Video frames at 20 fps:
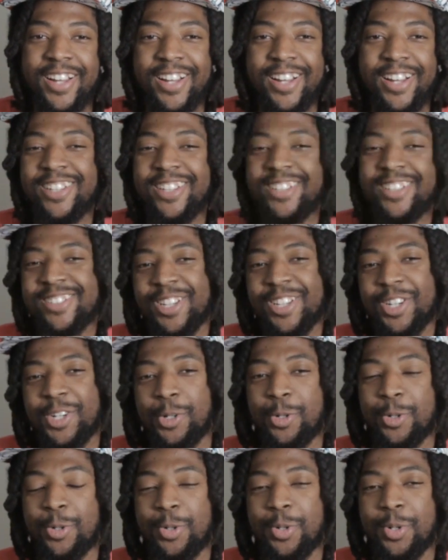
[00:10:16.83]

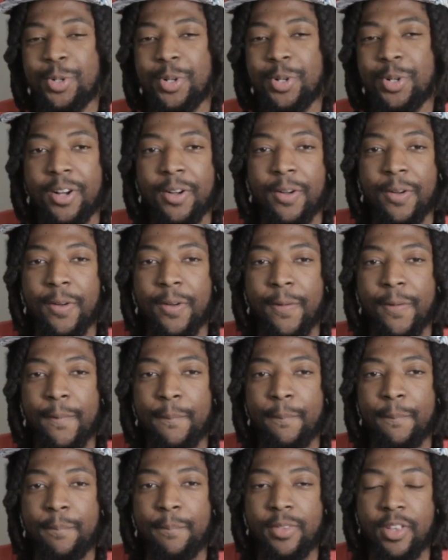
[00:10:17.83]
so
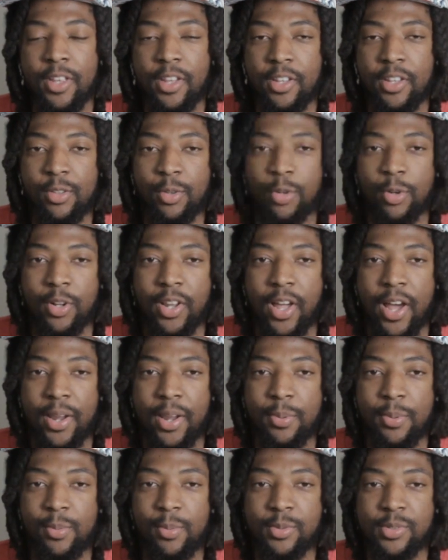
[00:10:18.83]
then a lot
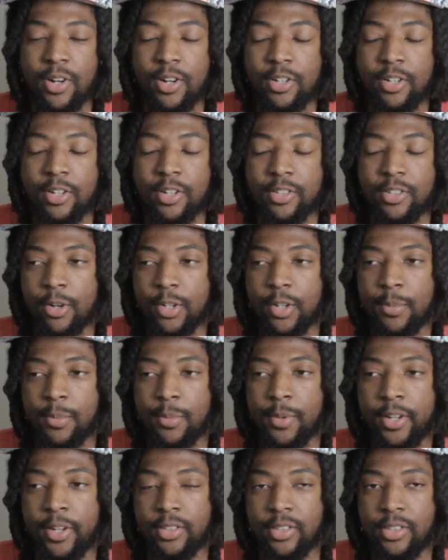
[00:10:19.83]
of people started talking
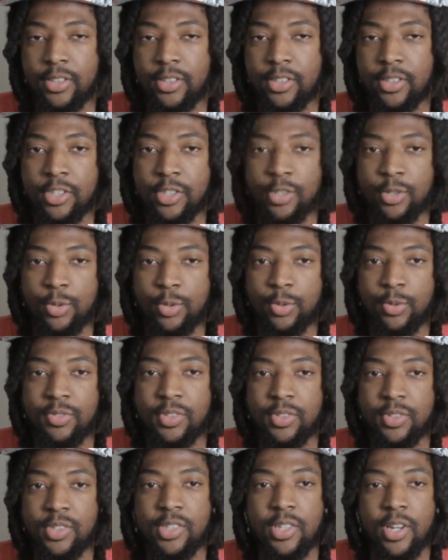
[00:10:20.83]
about the issue of
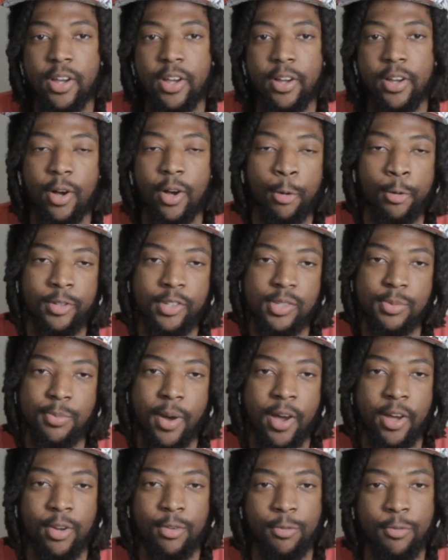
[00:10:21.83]
just like, oh, this
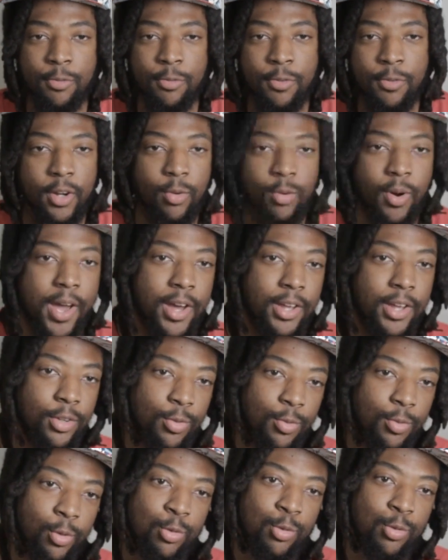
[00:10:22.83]
might affect
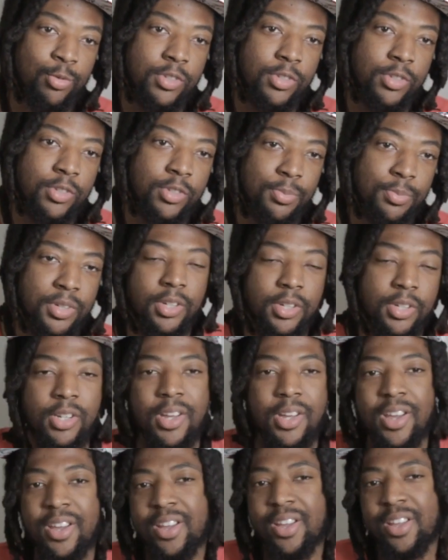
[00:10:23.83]
grassroots, but
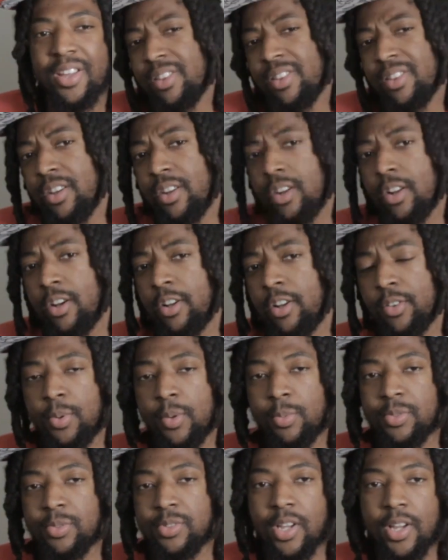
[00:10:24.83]
then other
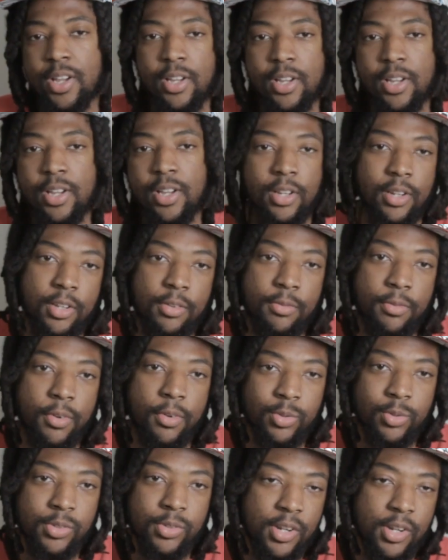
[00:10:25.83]
people saying Evo
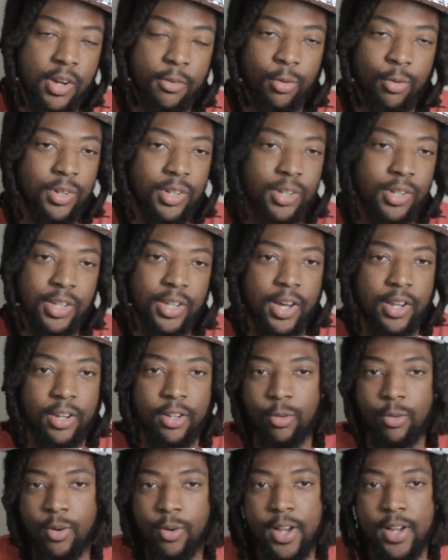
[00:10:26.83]
was never really kind of
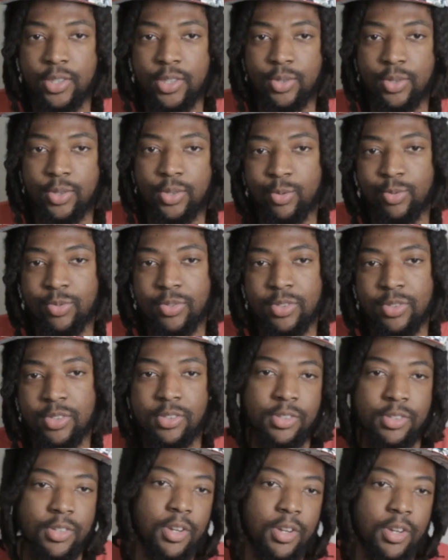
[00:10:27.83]
grassroots.
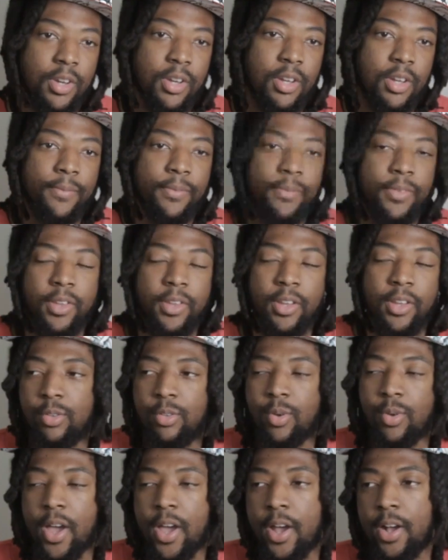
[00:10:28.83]
Then
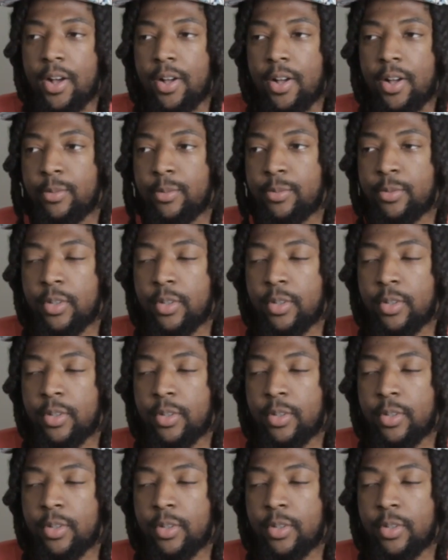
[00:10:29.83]
you have